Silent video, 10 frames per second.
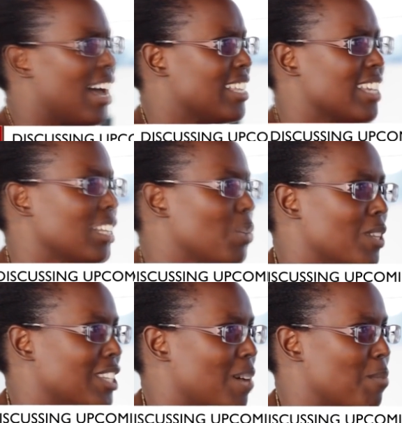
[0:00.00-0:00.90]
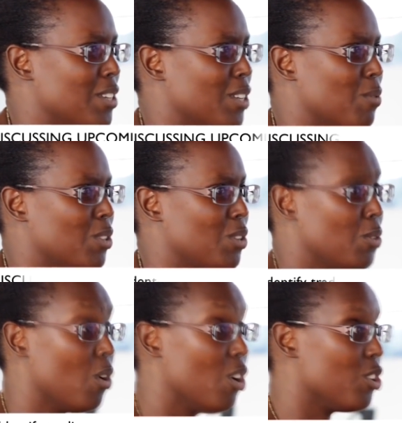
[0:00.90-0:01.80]
exactly what's happening with
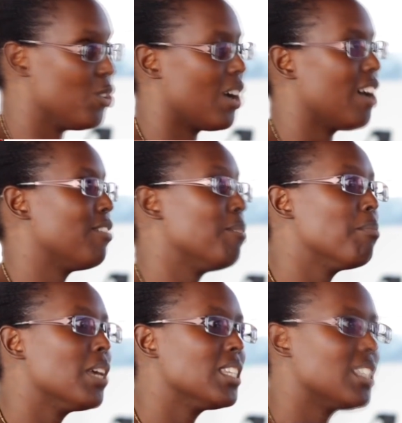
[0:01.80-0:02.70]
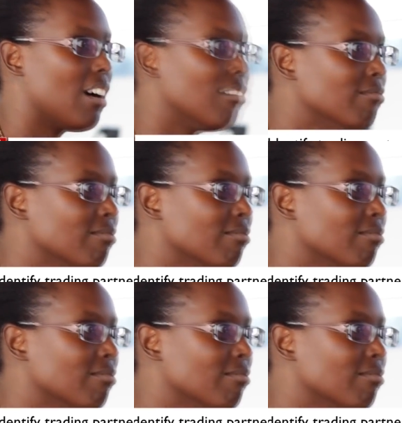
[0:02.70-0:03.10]
you. You have M-Pesa.